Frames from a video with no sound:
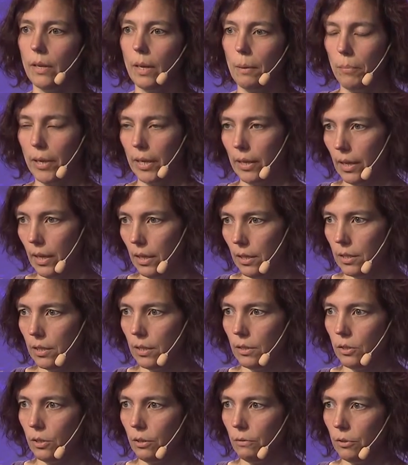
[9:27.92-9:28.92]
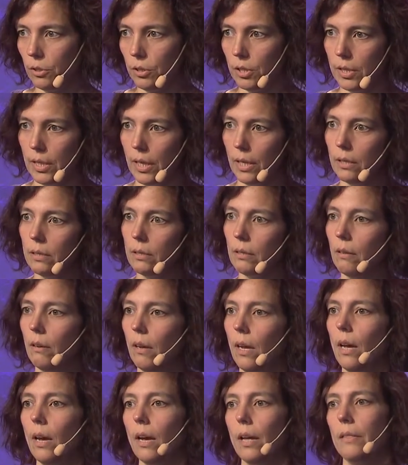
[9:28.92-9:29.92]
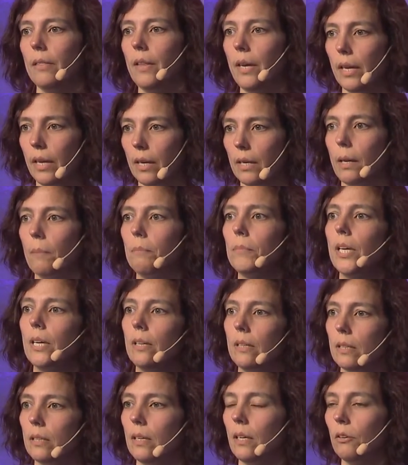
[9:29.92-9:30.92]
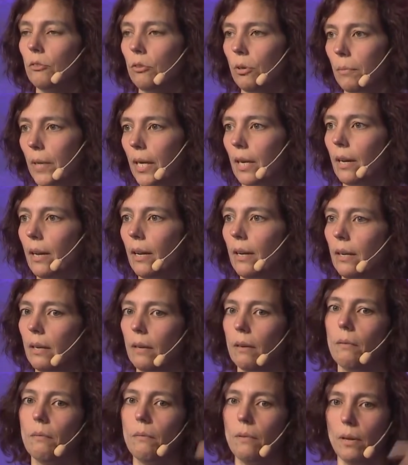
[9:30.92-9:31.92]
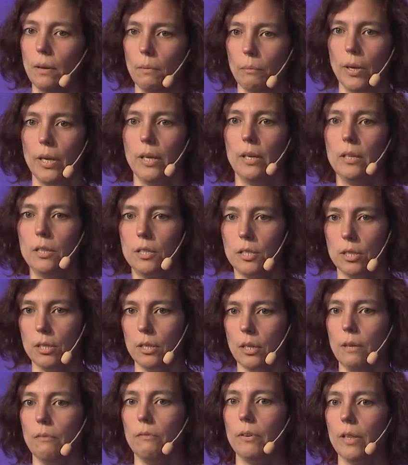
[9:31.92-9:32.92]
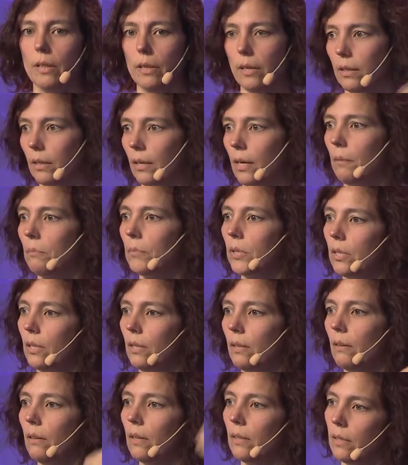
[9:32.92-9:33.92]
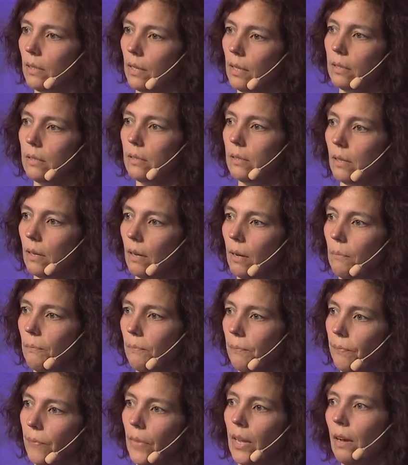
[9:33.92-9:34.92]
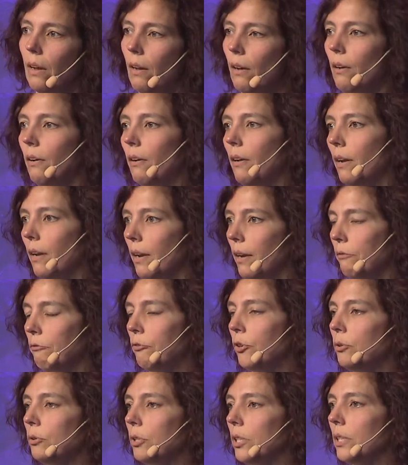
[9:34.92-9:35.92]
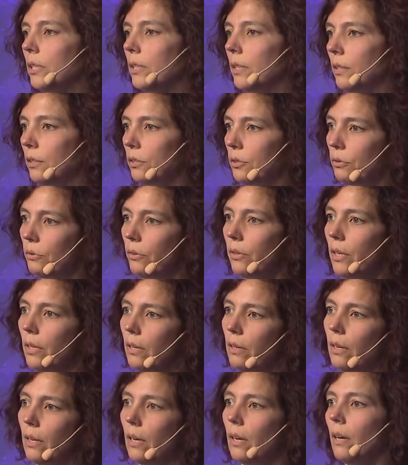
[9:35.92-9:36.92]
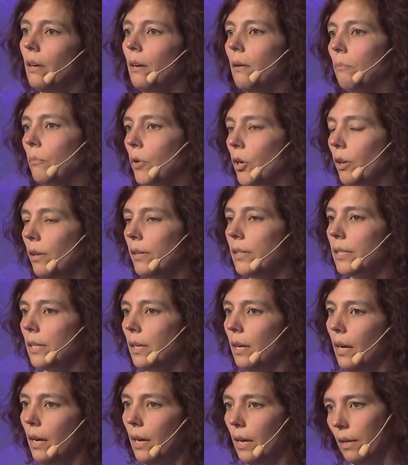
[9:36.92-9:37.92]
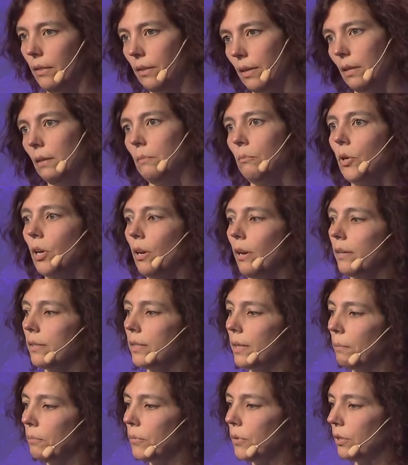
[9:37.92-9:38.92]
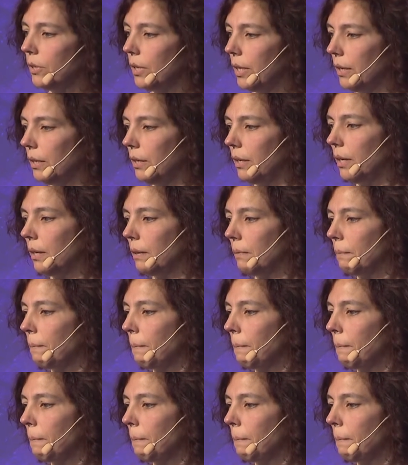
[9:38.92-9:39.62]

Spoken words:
application server state, and they get updated incrementally by each event that comes in. It gets folded into the models, and then the model is up to date again.